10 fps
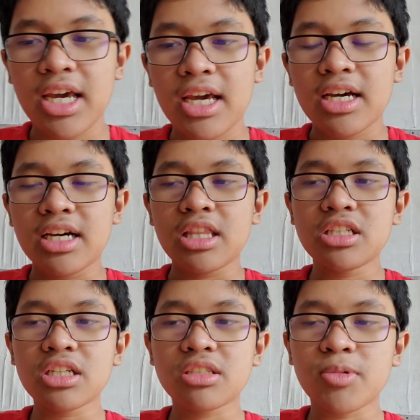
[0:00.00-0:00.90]
And the
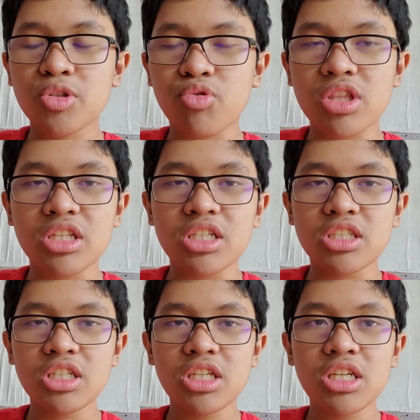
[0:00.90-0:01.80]
sixth dimension within
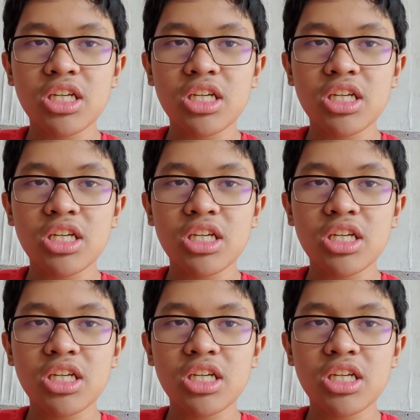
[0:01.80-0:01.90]
DC,